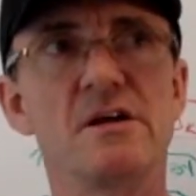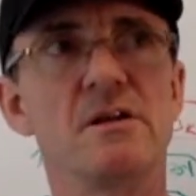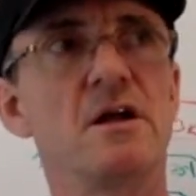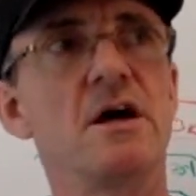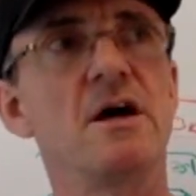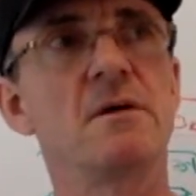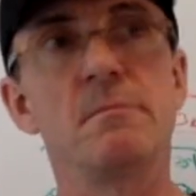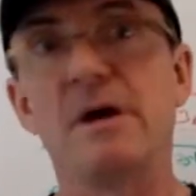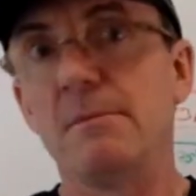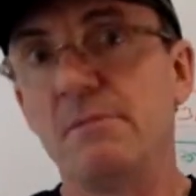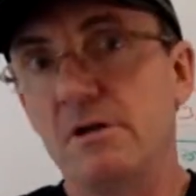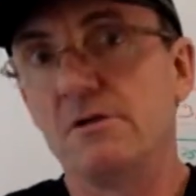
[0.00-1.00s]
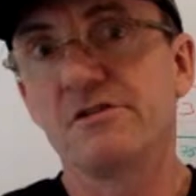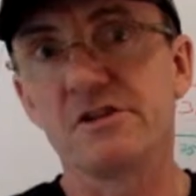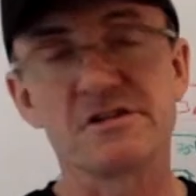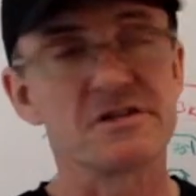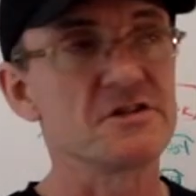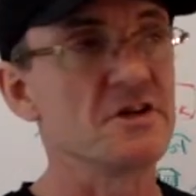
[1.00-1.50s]
like maybe not
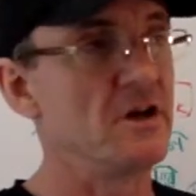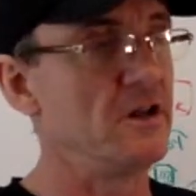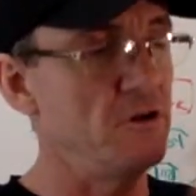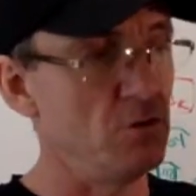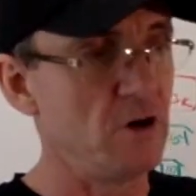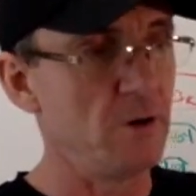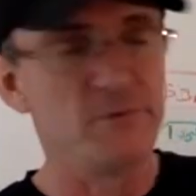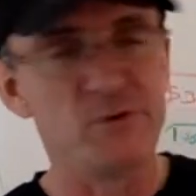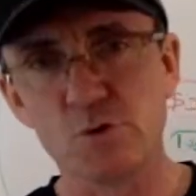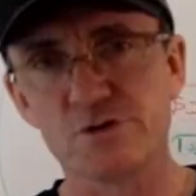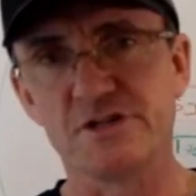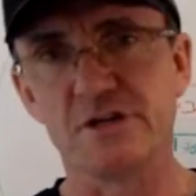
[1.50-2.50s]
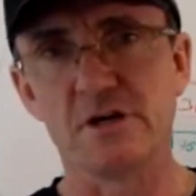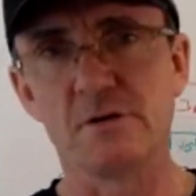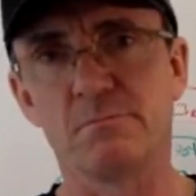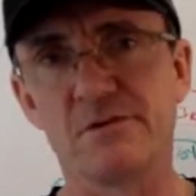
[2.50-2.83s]
necessarily you are abusing